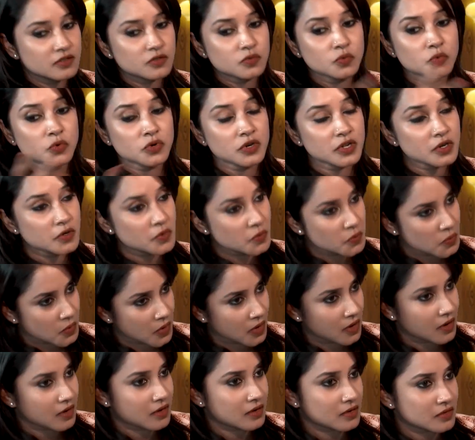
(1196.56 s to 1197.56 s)
wouldn't
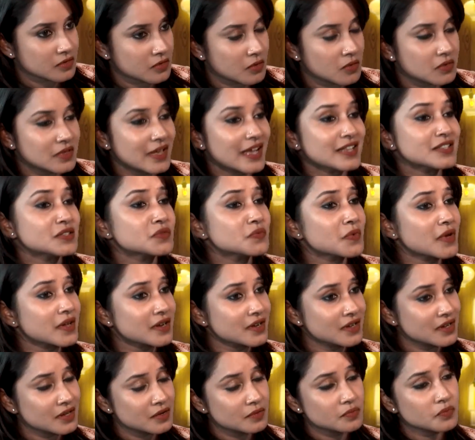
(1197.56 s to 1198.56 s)
work. So hmm. that's
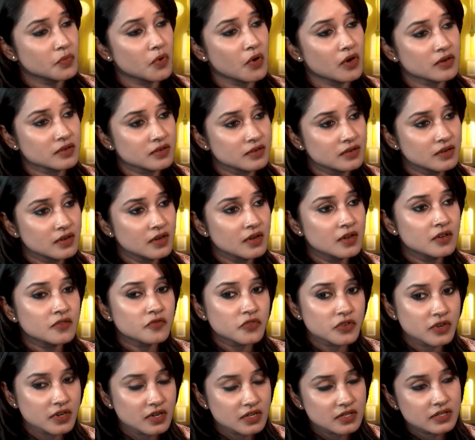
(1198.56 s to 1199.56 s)
very important
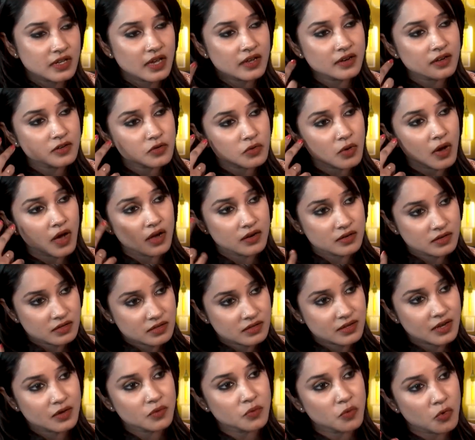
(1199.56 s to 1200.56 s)
for a designer to
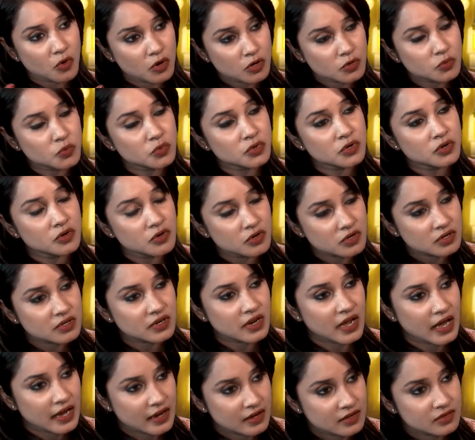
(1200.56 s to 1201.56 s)
understand what would look
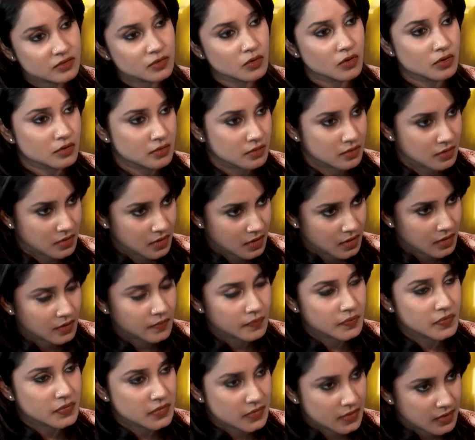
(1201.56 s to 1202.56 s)
nice on
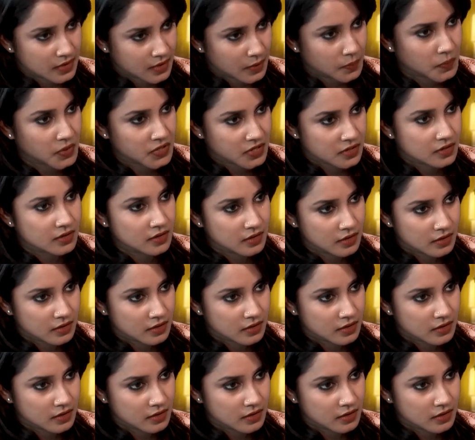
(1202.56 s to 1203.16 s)
the particular